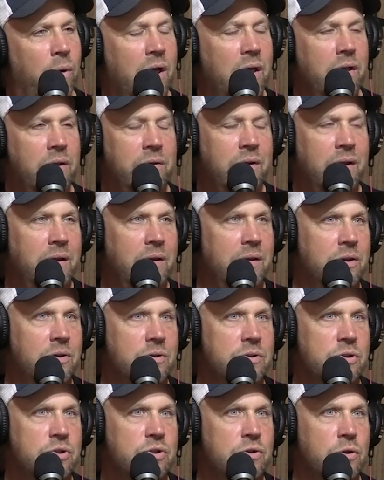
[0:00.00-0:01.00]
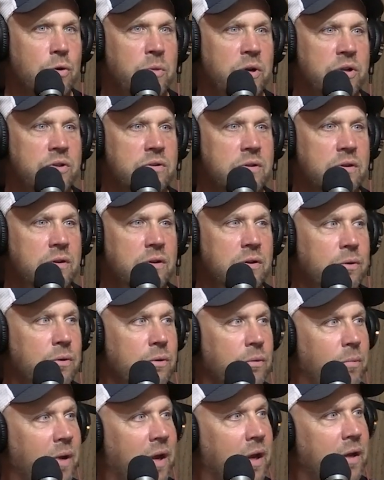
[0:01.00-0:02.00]
Well, there's just so much to
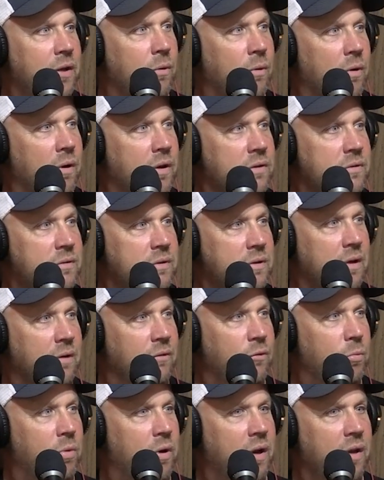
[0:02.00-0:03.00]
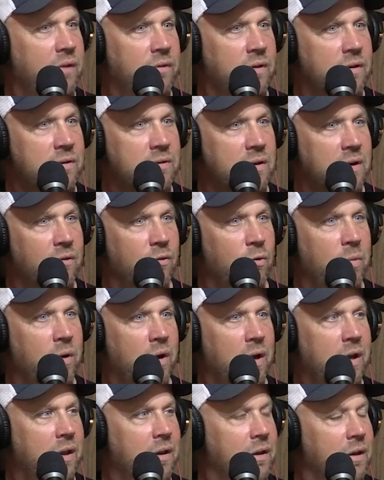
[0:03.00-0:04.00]
do, man. You want to see everybody, visit
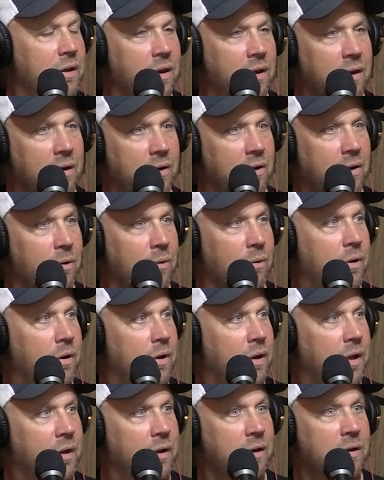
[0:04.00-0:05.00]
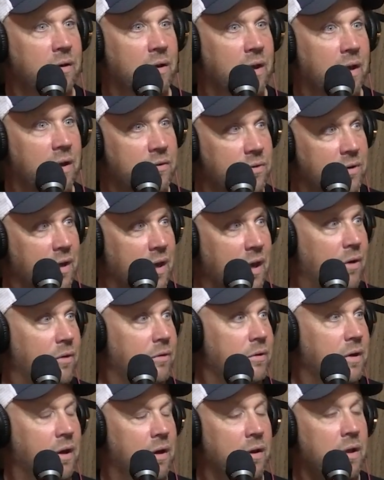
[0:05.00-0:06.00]
everybody, and then get, hunt, and then you got to
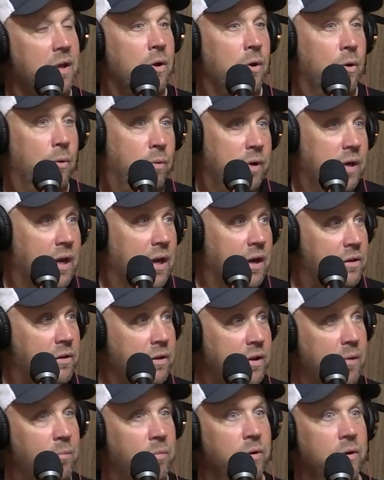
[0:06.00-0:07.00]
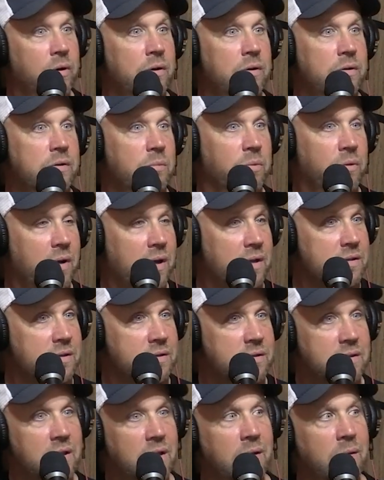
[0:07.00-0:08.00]
scout, and you got to clean birds and
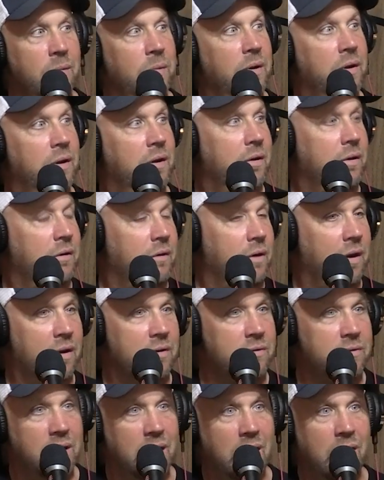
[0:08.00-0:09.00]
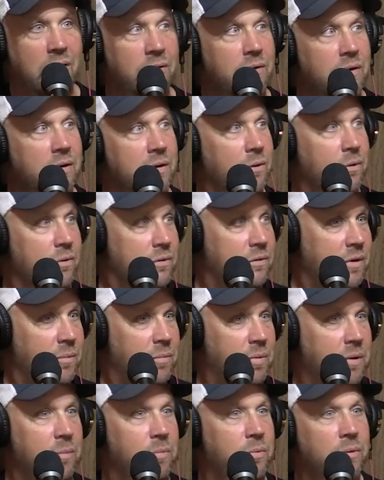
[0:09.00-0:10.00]
process them, and then you got to scout, and then go see
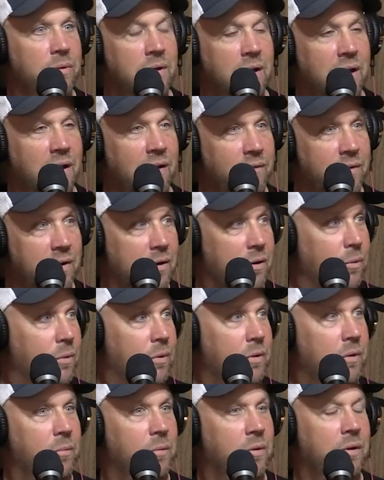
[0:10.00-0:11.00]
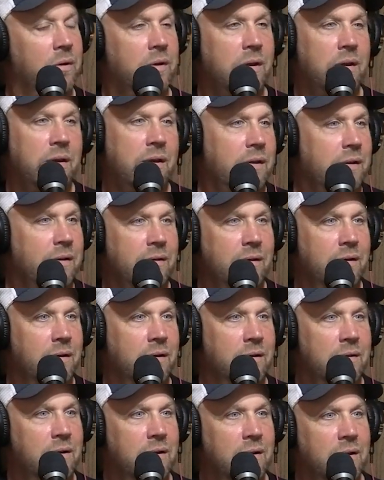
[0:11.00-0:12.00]
people, and then have dinner with them, and
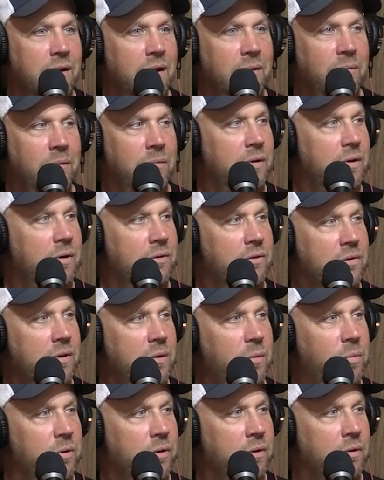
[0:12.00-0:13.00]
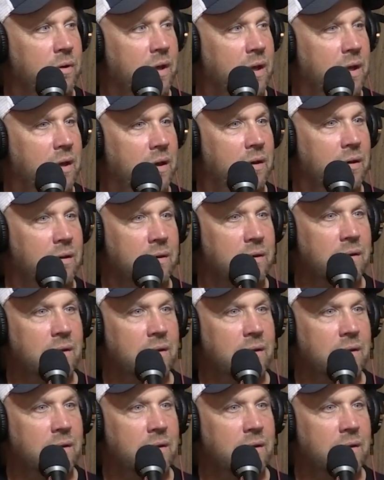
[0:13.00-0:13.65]
you can sleep when you're dead.